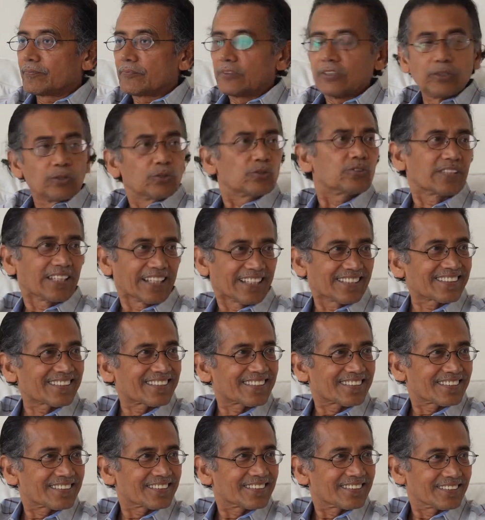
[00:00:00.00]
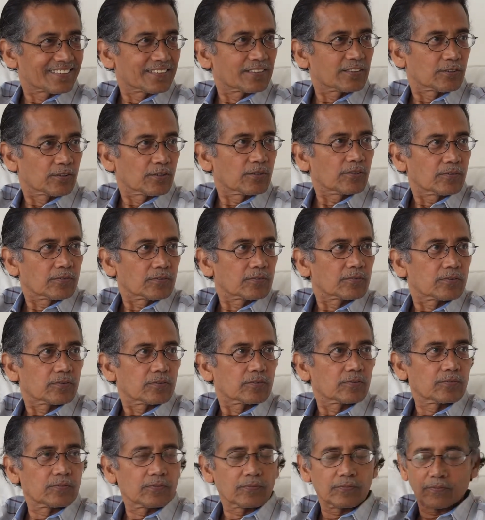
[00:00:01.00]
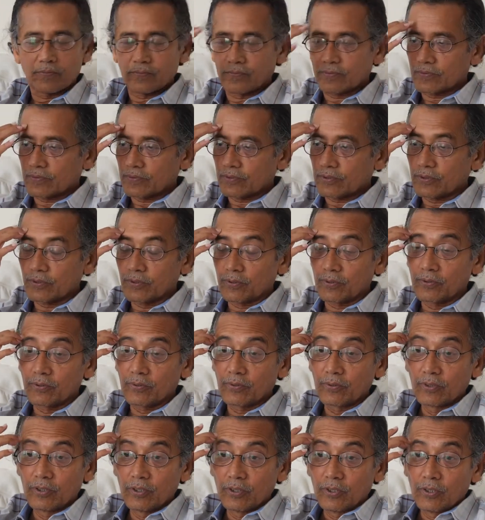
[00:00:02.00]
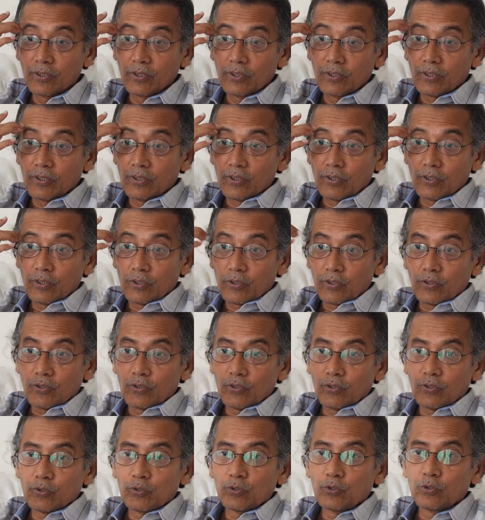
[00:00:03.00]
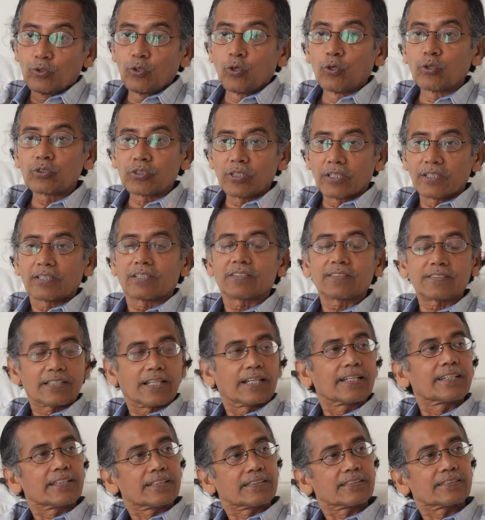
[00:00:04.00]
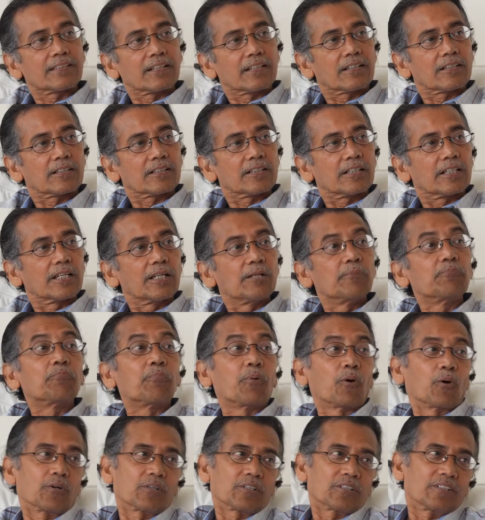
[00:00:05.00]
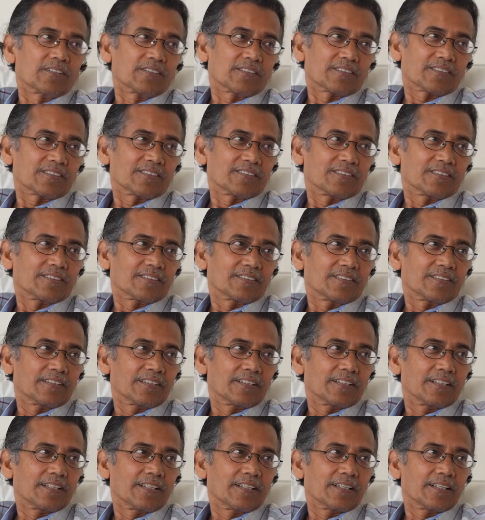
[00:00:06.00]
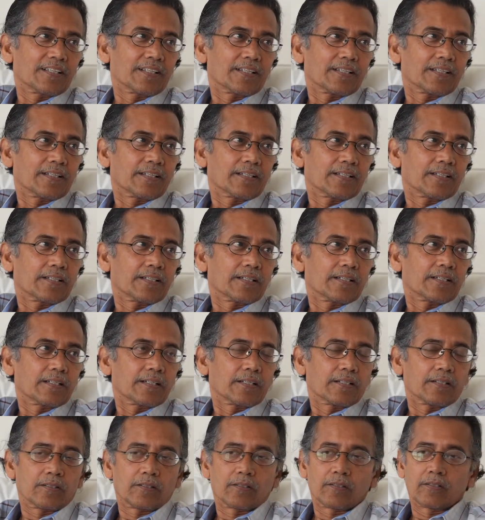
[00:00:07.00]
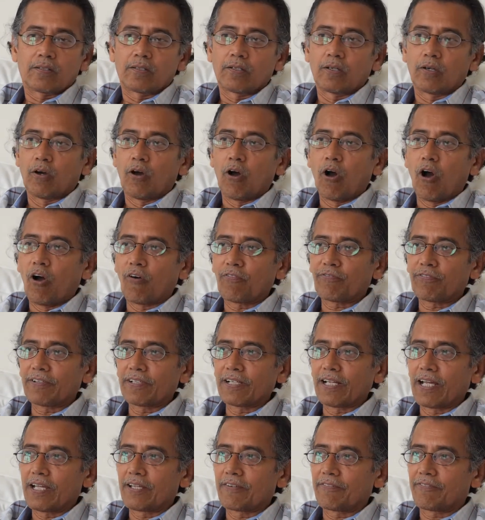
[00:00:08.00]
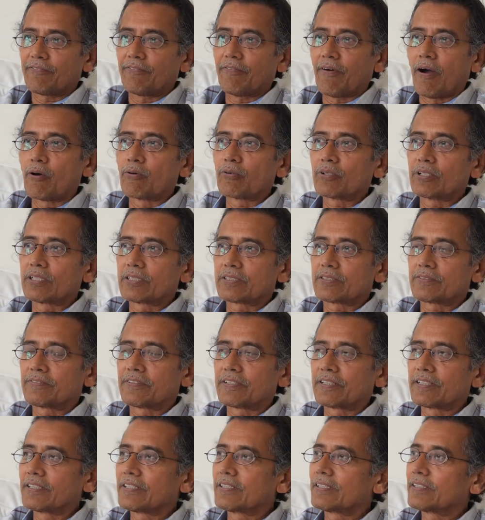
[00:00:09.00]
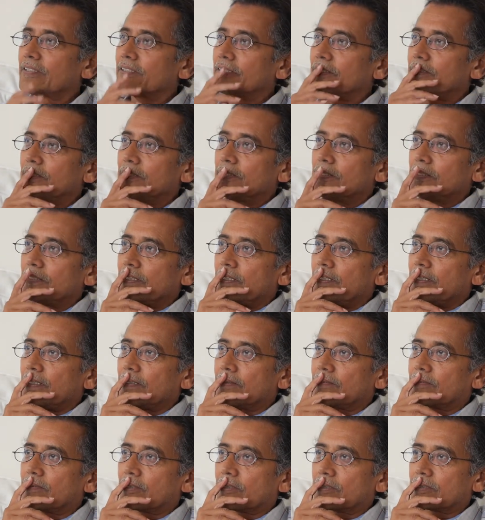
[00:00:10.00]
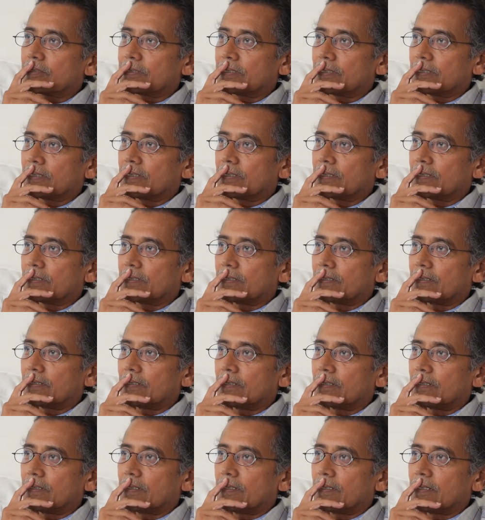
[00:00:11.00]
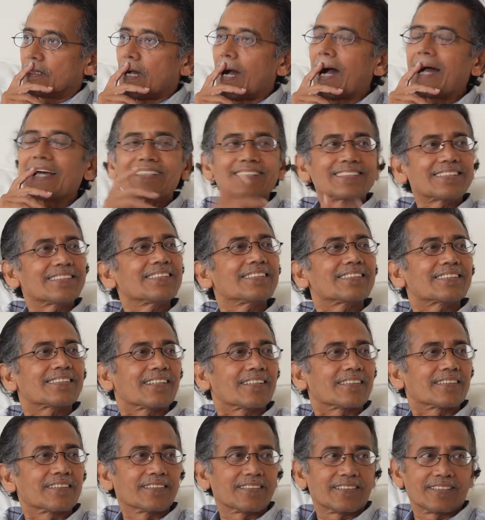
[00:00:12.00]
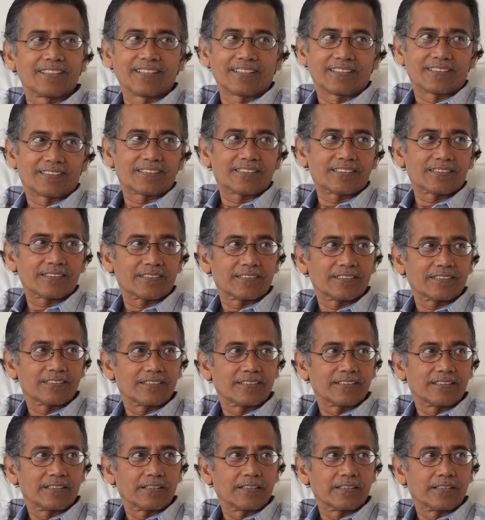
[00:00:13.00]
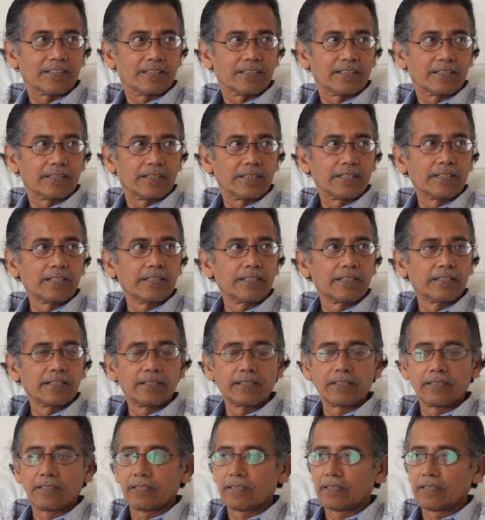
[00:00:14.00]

useless. You know, so those understandings are important, and often I found it very interesting. I see certain things in